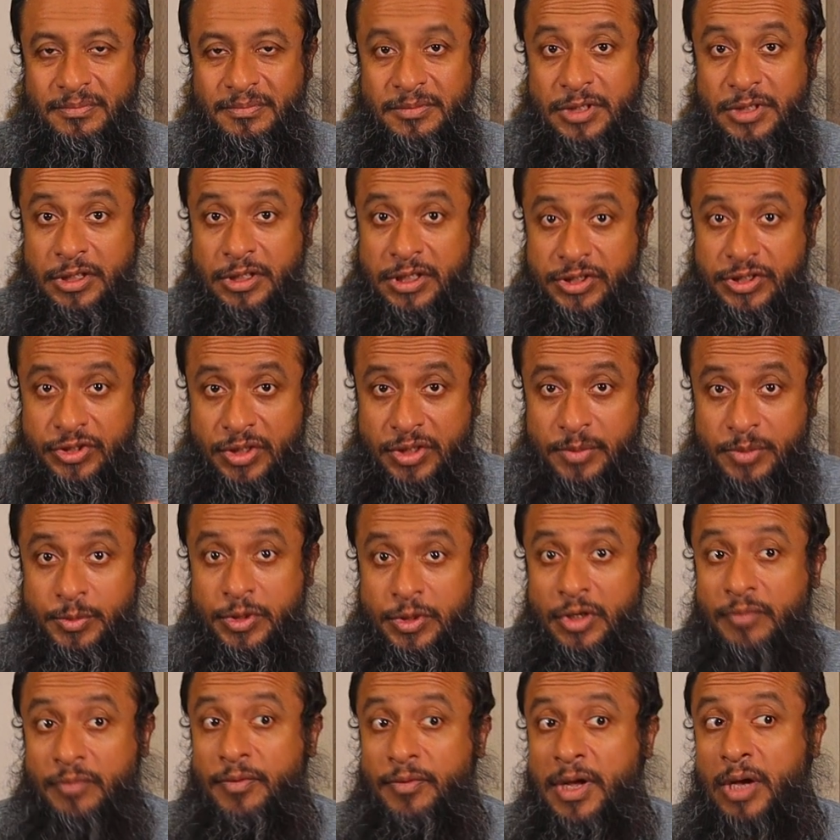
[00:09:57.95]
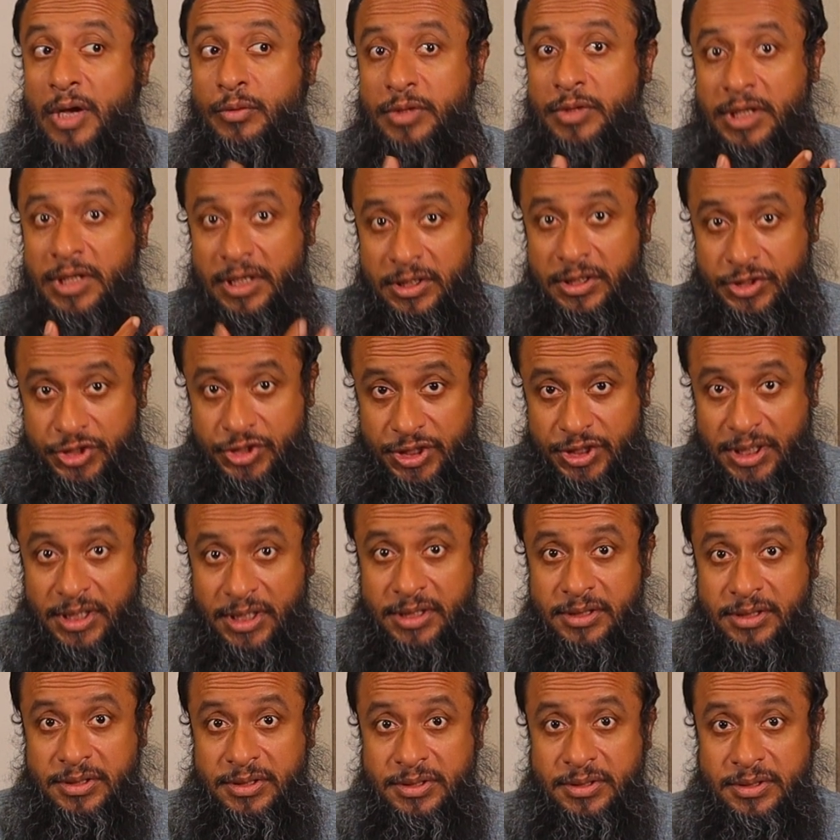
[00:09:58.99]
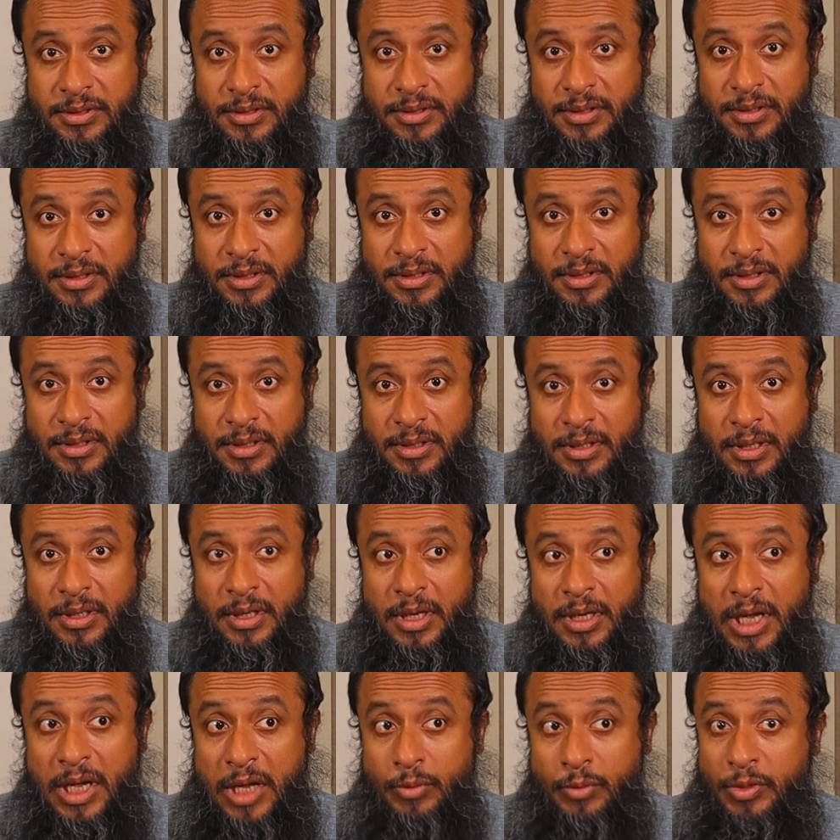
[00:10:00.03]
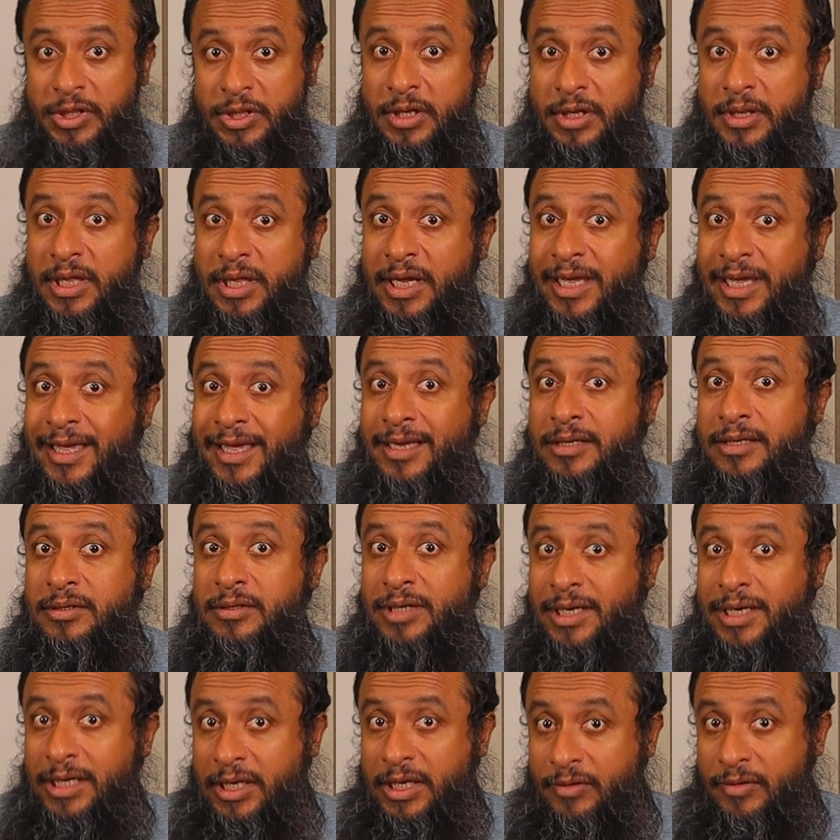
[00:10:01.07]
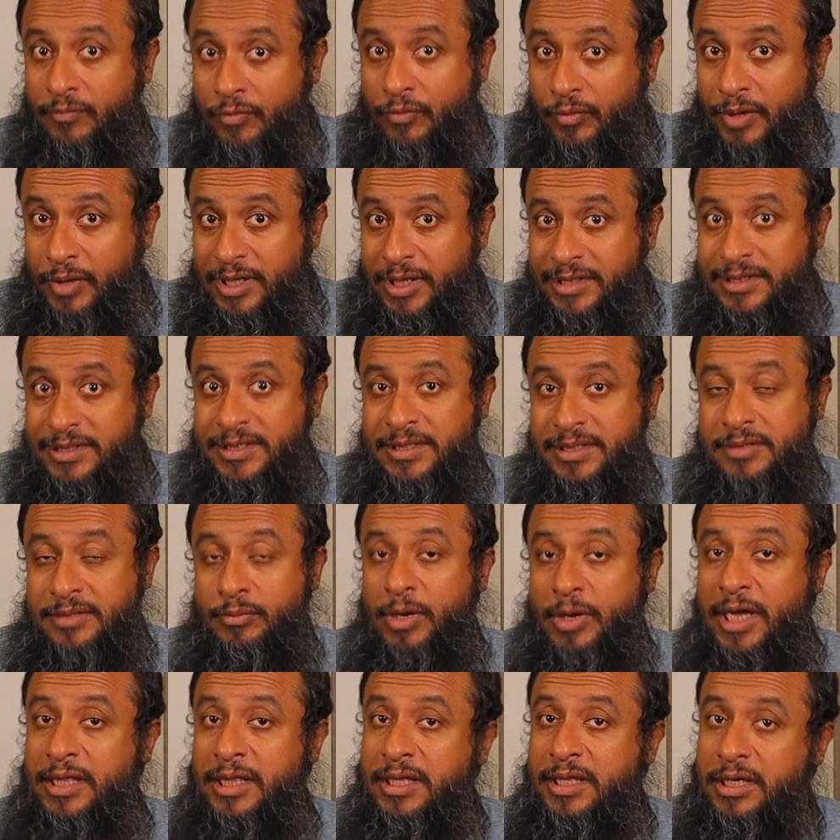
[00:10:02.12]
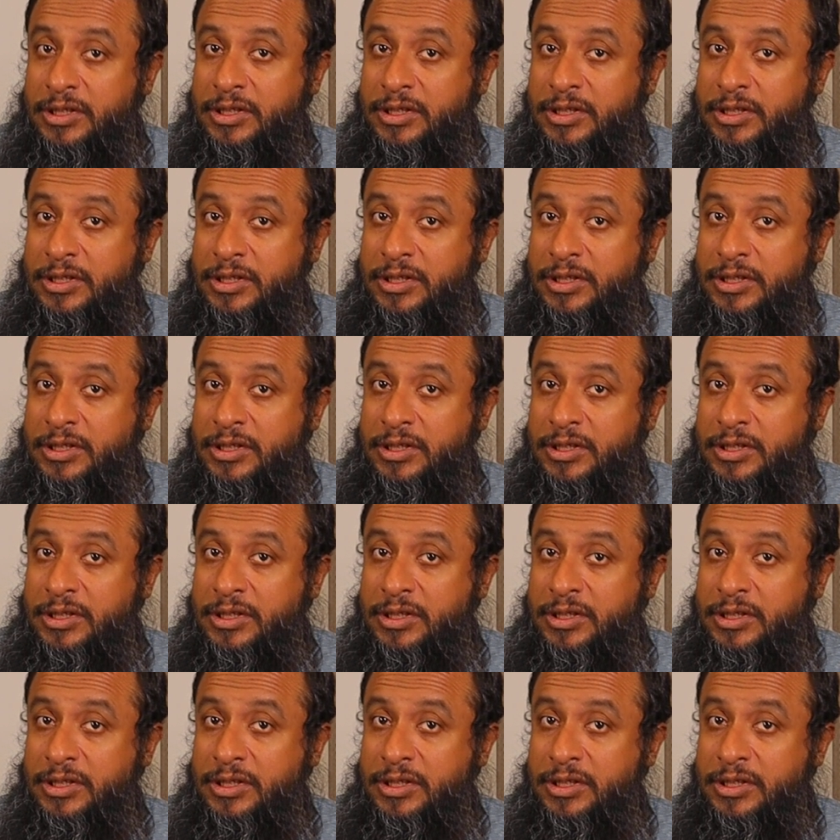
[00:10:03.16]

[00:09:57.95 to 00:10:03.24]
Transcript: the description of how they are chained, and whether they can really influence while they are